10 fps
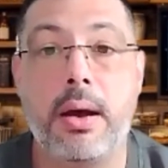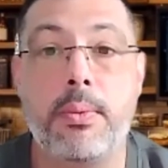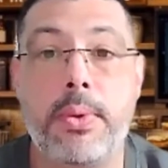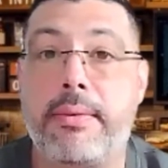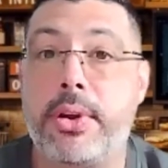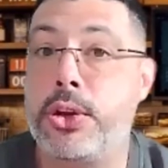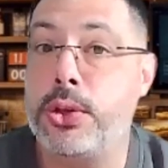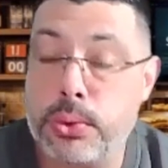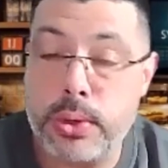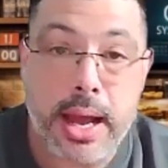We have a
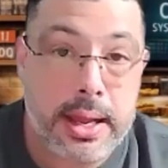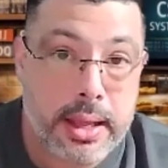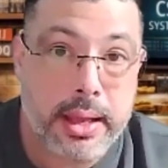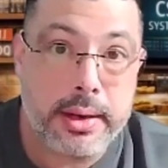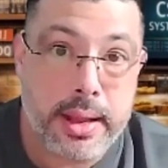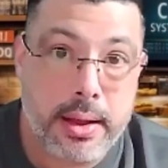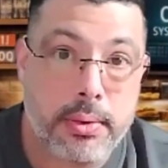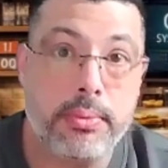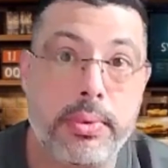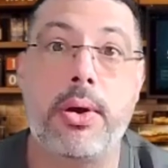new guideline
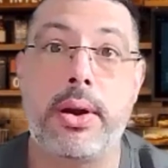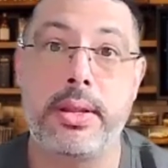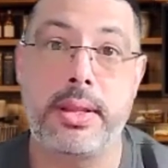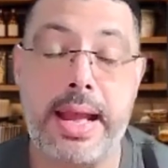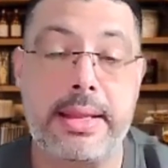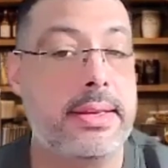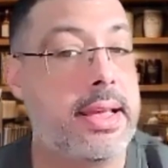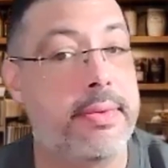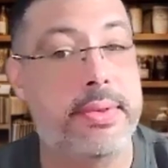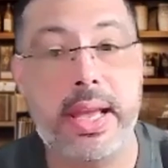now regarding that. The
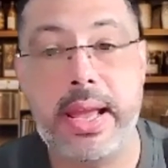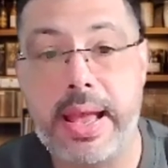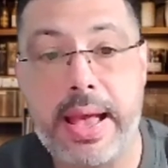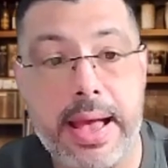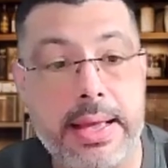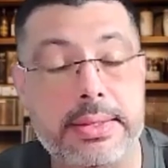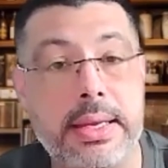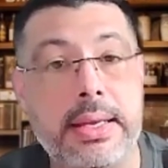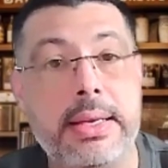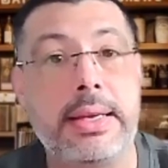FDA has
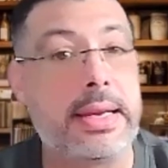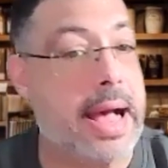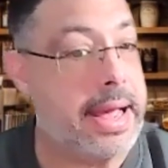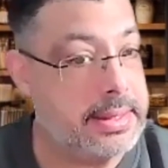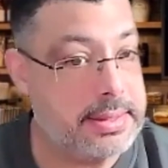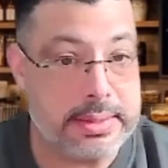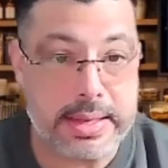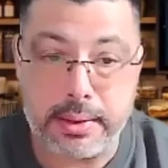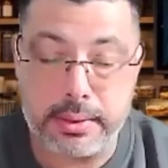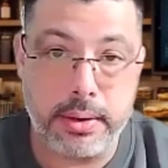guidances
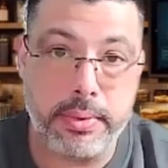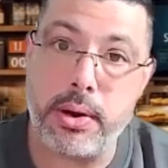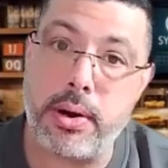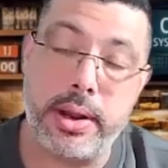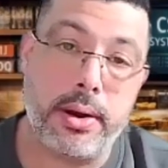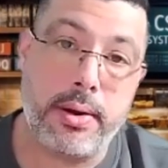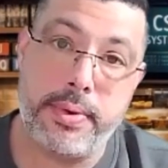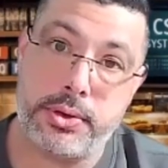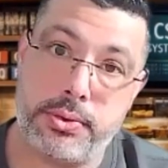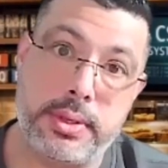out there regarding
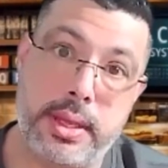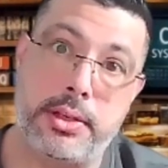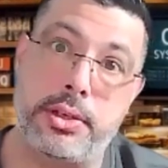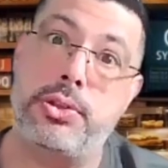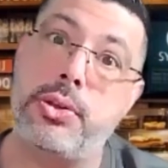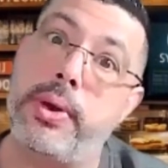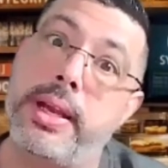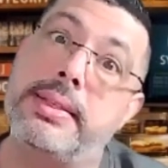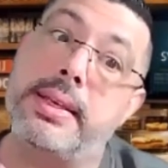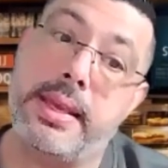artificial intelligence. So
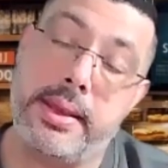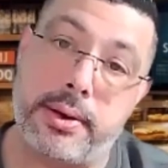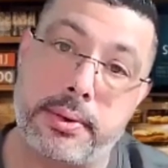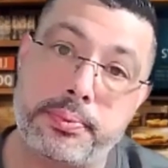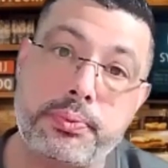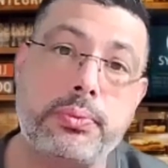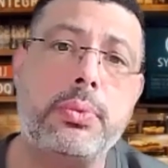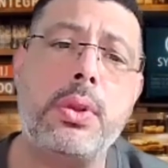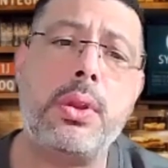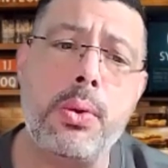it's here.
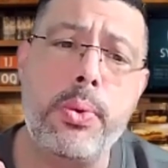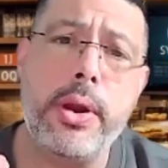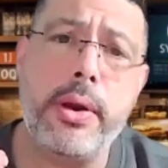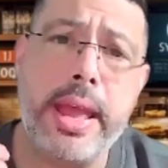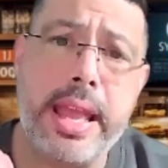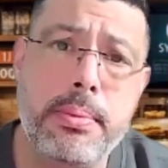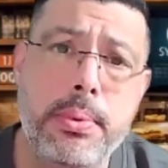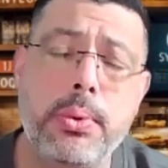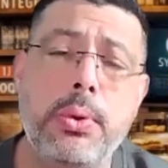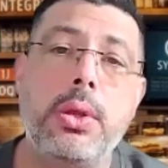We are
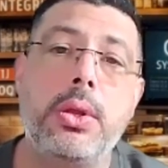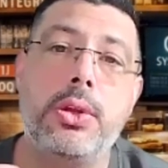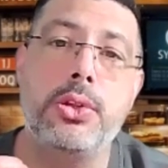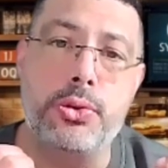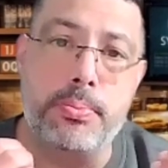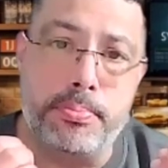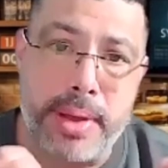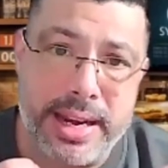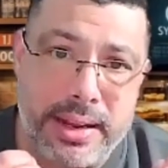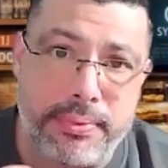able to
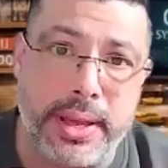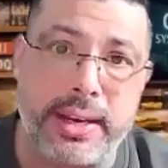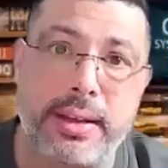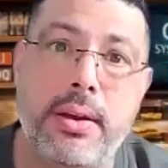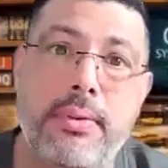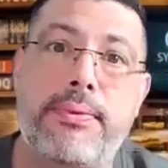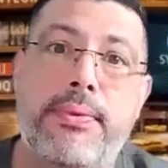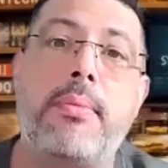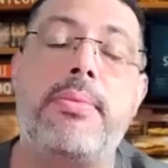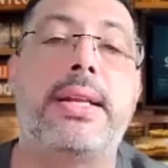benefit
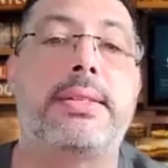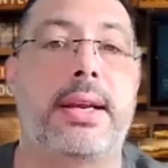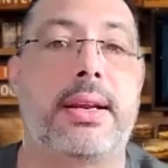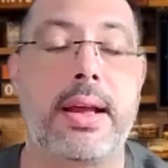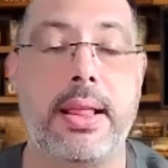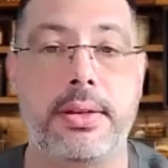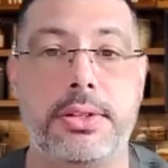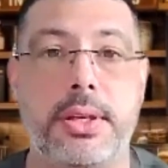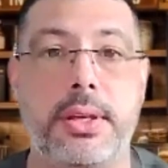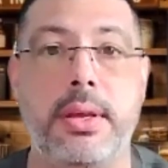from that
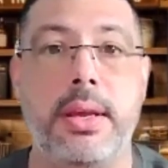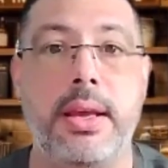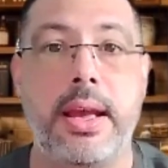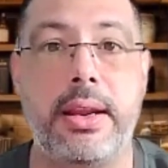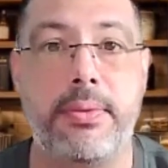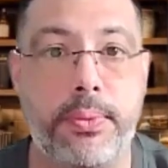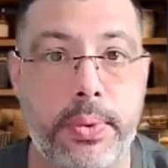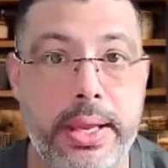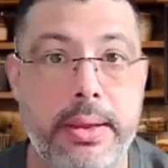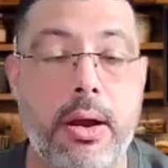technology. And if
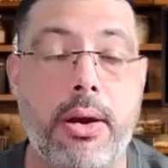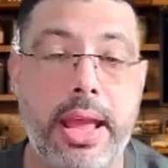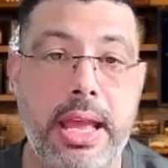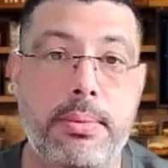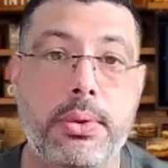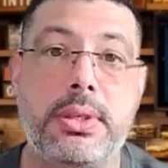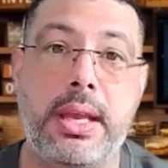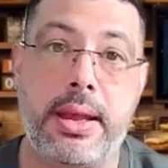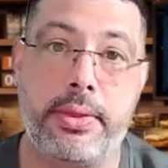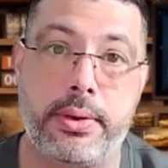we are able
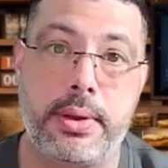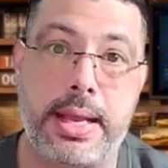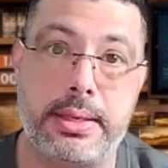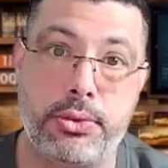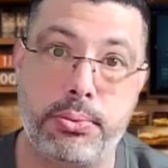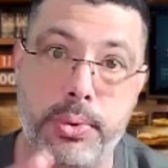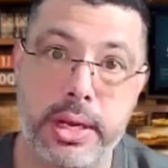together as three